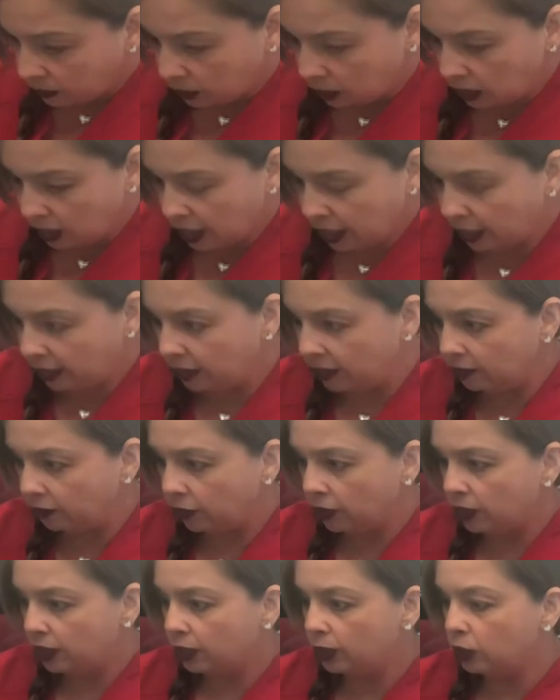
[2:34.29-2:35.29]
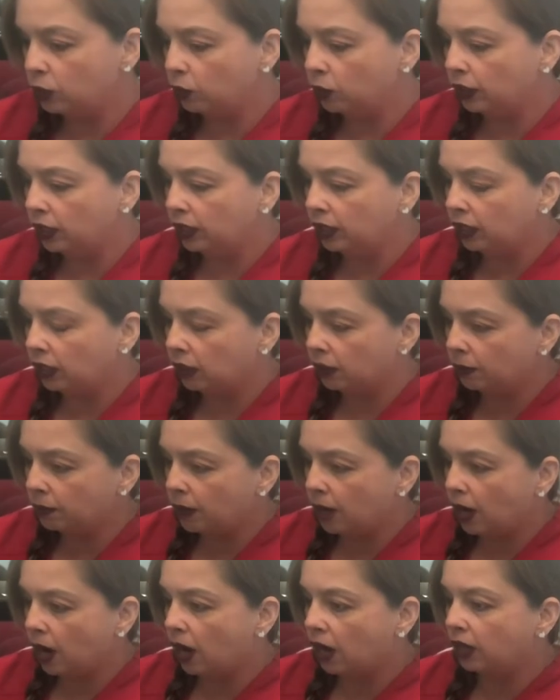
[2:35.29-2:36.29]
Okay, for this one,
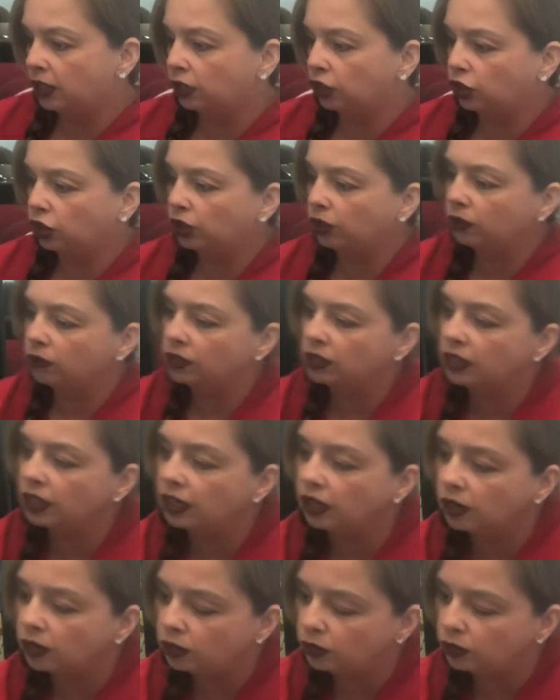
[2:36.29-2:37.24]
it shows that our